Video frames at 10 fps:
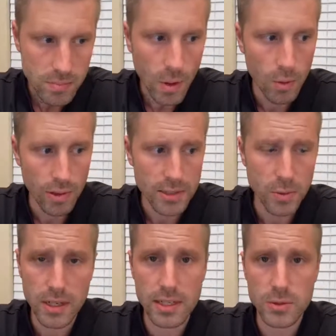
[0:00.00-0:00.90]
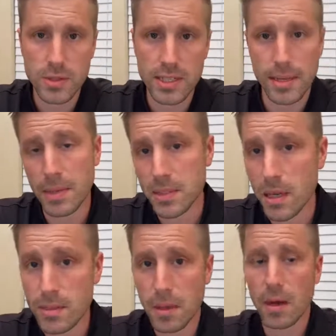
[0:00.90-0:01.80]
Well, that's what it is with these. I'm not
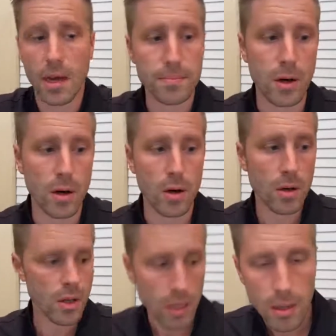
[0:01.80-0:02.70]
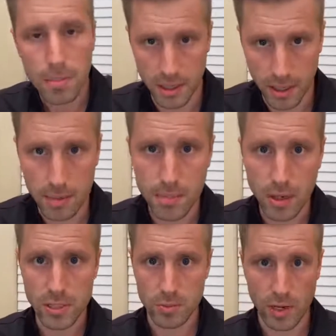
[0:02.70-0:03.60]
talking about gumball, putting
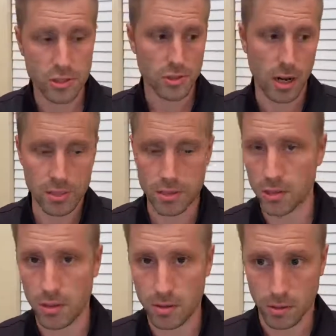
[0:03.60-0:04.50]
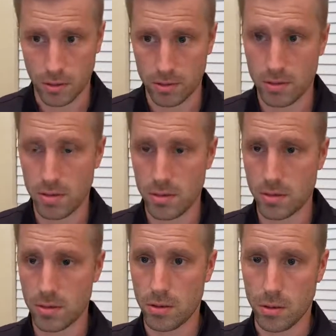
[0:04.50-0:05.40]
gumballs in restaurants or
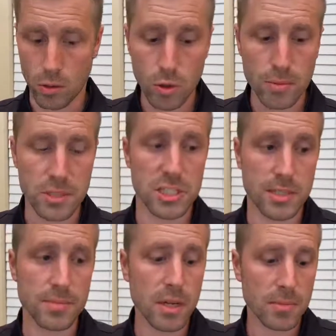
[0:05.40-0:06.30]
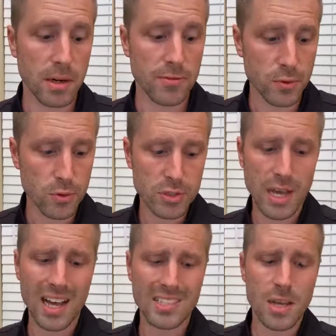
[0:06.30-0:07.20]
little quarter machines. I'm talking about full
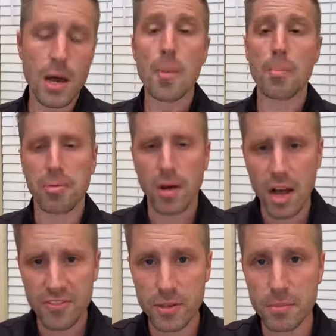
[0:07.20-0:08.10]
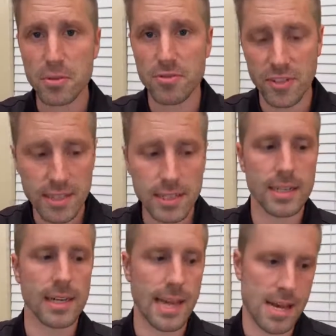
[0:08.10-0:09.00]
size profitable vending
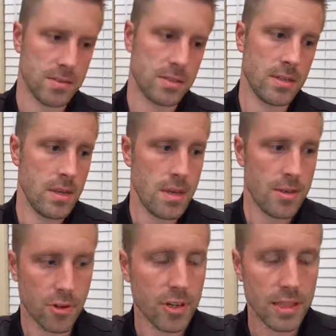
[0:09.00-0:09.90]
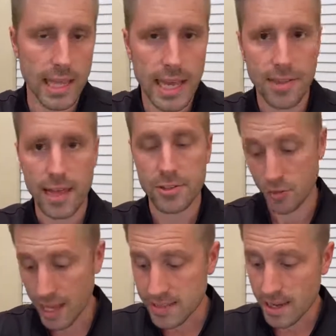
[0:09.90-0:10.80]
accounts. They're going to land that. So
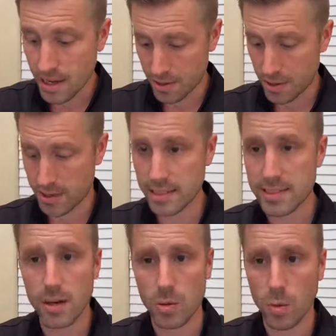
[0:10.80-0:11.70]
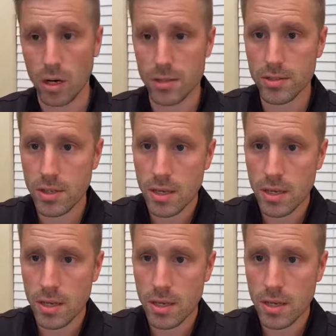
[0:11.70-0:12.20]
that's how it works.